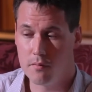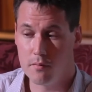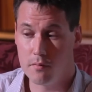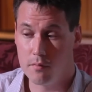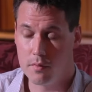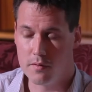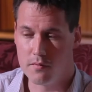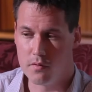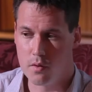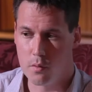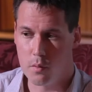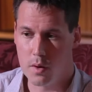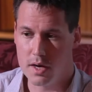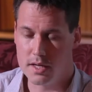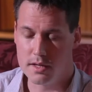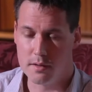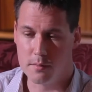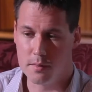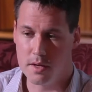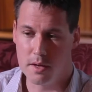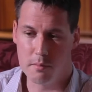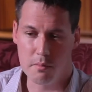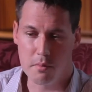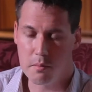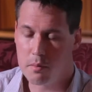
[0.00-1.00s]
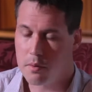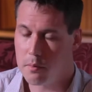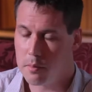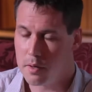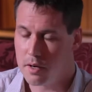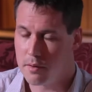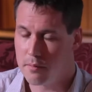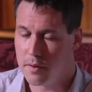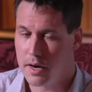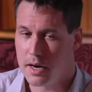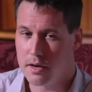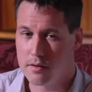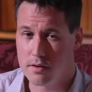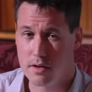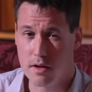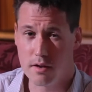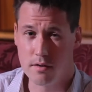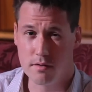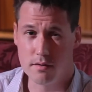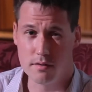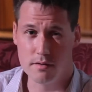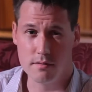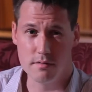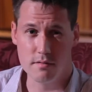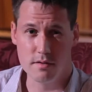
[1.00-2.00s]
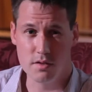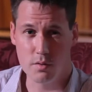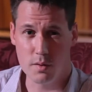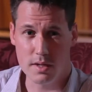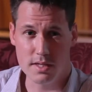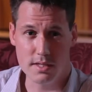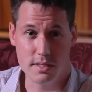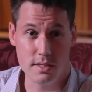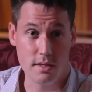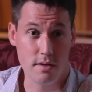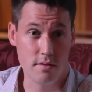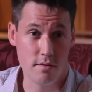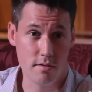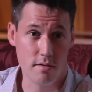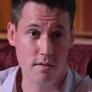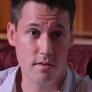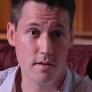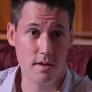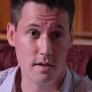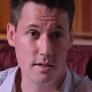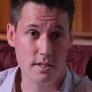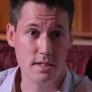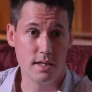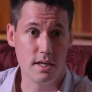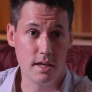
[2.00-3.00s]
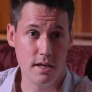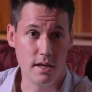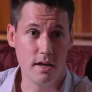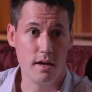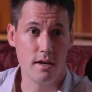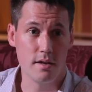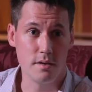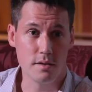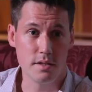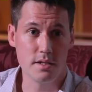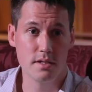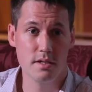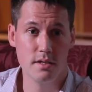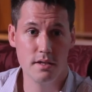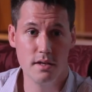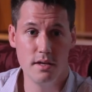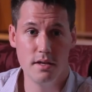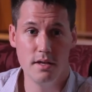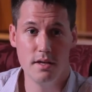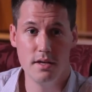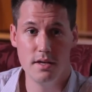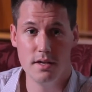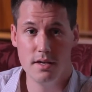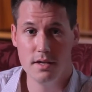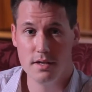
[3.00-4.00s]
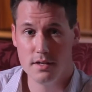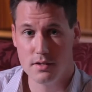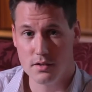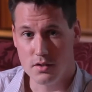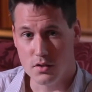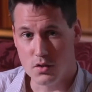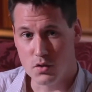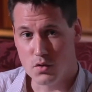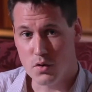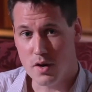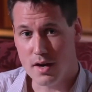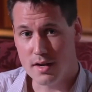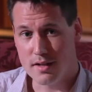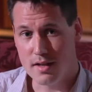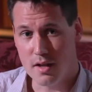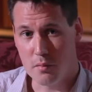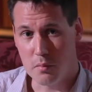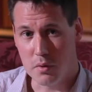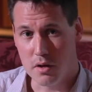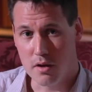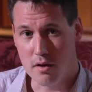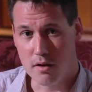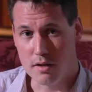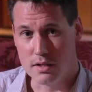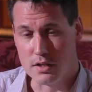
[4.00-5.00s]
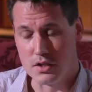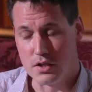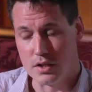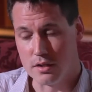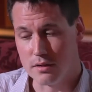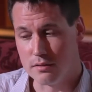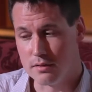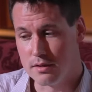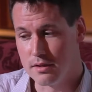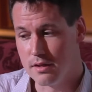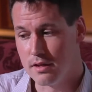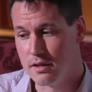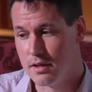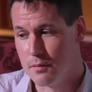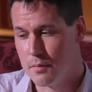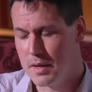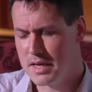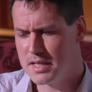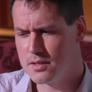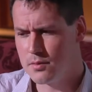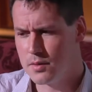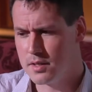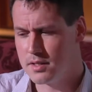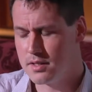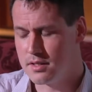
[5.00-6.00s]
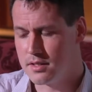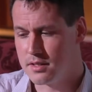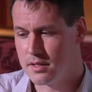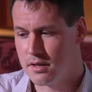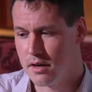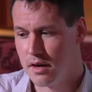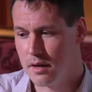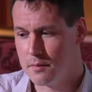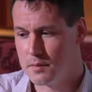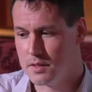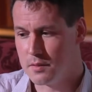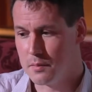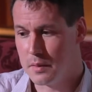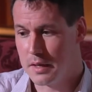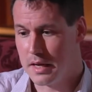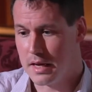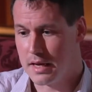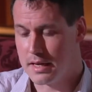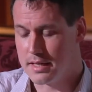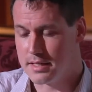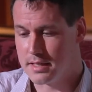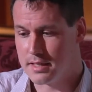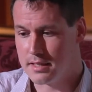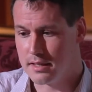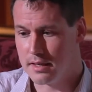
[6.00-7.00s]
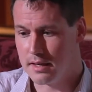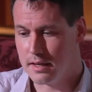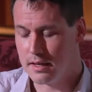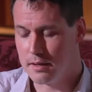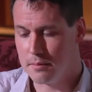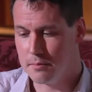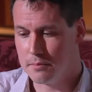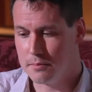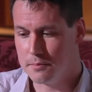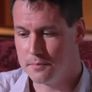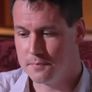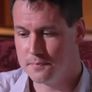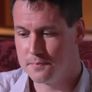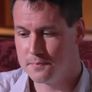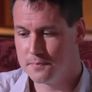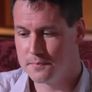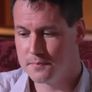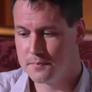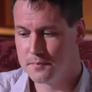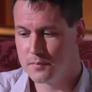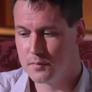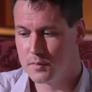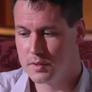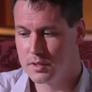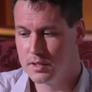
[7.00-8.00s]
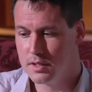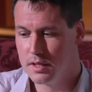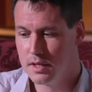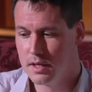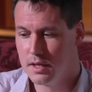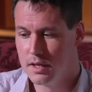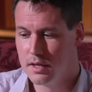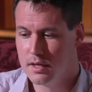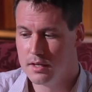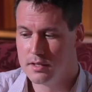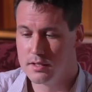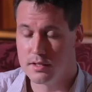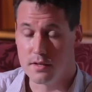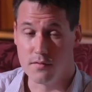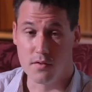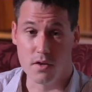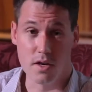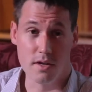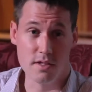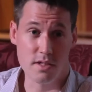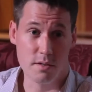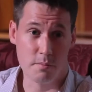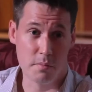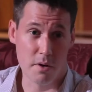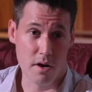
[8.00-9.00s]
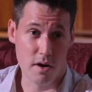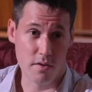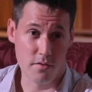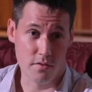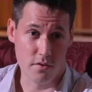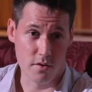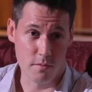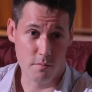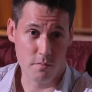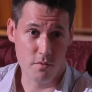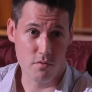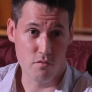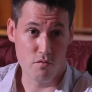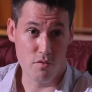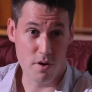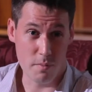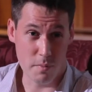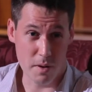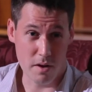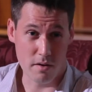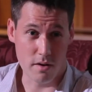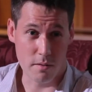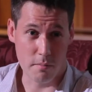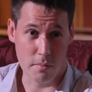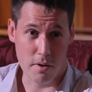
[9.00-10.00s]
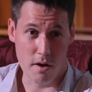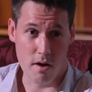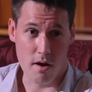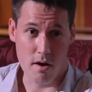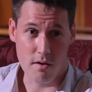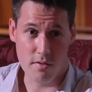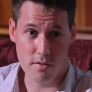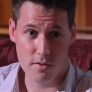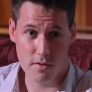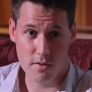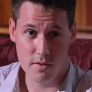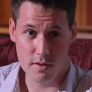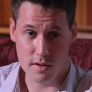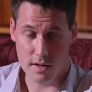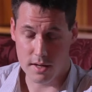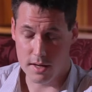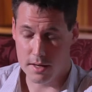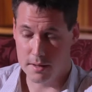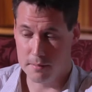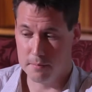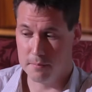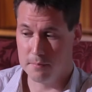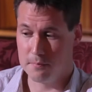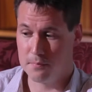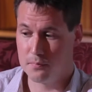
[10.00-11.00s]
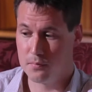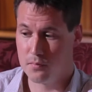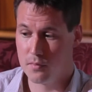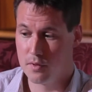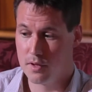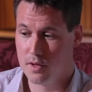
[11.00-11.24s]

We've not weighed them yet, but probably around 120, 130 kilos. So you drag that behind you, and, and the best way it's described to me is, um, so if you go into your bathroom, rip out your bath, um,